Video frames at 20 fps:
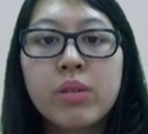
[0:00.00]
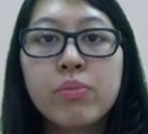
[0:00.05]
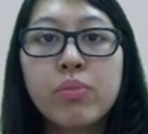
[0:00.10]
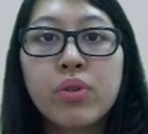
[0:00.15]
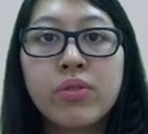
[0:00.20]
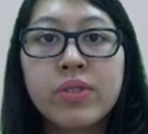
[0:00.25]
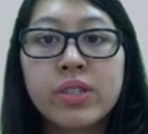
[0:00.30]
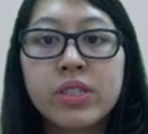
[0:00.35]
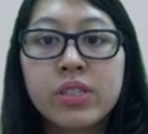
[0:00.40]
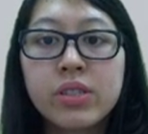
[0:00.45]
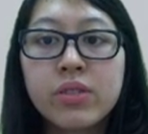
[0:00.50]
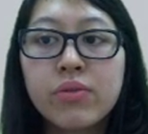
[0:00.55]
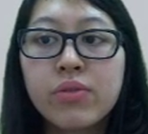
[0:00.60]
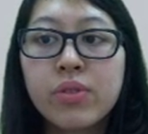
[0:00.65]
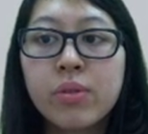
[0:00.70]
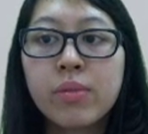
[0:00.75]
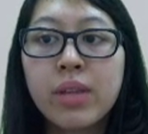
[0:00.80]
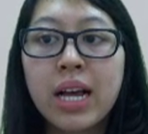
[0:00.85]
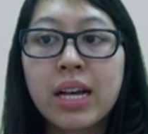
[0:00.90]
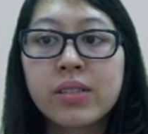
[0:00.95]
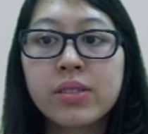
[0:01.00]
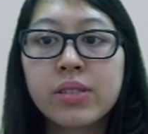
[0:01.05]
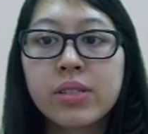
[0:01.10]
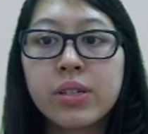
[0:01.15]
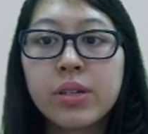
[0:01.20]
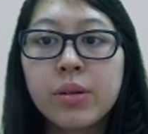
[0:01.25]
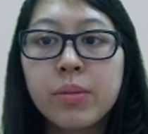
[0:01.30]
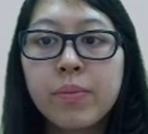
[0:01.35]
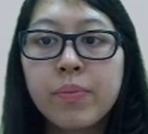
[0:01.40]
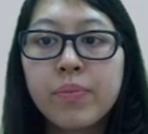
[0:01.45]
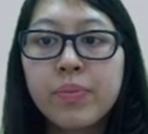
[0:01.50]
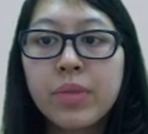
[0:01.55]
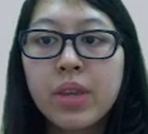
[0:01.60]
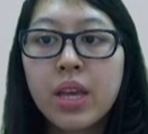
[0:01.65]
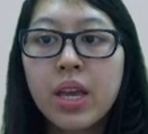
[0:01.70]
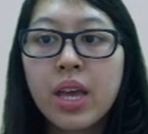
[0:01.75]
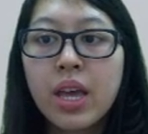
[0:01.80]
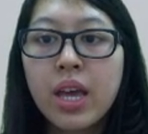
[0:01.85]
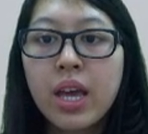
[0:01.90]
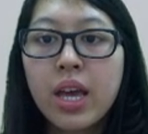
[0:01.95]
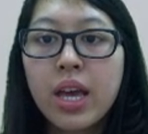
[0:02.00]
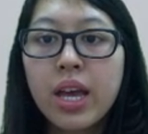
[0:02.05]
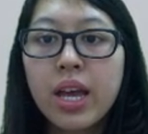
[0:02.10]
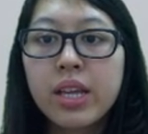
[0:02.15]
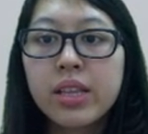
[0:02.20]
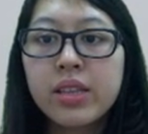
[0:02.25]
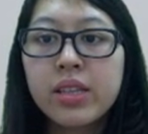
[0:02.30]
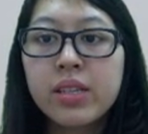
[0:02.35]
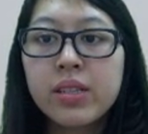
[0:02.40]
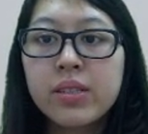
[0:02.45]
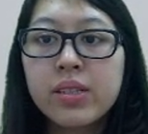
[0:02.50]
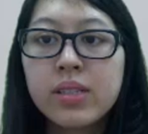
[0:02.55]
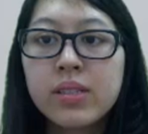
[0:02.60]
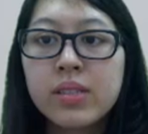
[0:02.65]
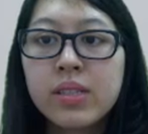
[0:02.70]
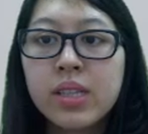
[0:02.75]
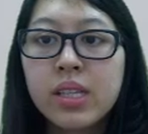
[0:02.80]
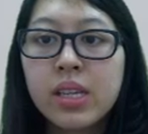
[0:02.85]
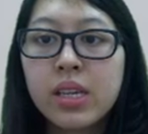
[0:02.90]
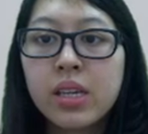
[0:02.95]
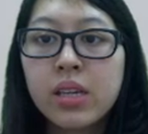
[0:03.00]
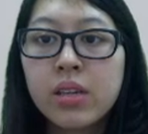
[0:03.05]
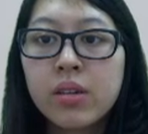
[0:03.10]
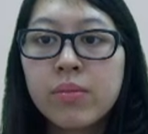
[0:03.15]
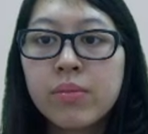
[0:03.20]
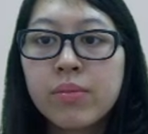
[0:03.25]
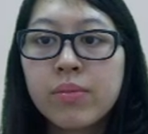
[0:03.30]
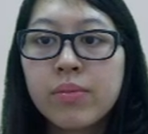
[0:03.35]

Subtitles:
provision from last year, and this is the